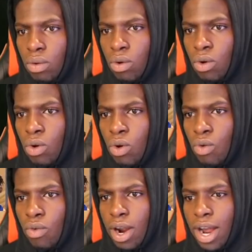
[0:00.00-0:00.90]

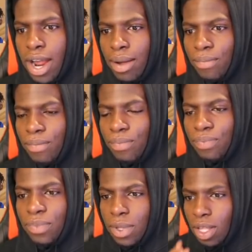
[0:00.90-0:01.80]
Oh, right.
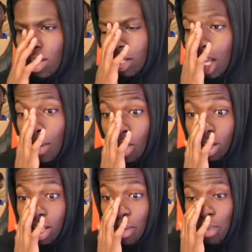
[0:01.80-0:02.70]
So we
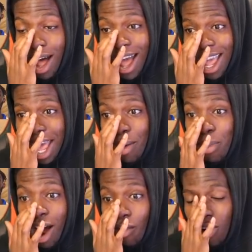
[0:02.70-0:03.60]
got Depay here,
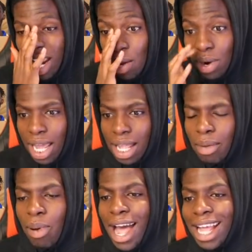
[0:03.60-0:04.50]
but I really want to get
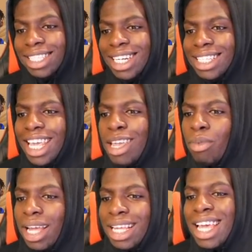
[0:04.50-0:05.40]
Depay into the
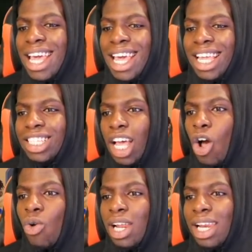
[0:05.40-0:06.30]
team. But he, his
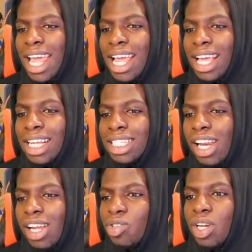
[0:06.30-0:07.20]
only link is
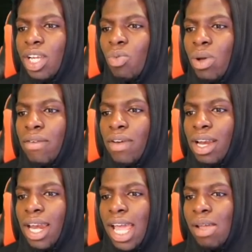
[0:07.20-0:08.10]
literally with
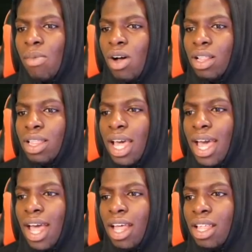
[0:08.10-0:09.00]
Neymar
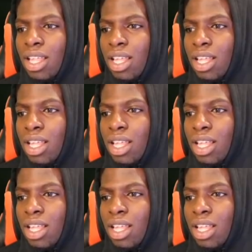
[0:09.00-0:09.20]
there.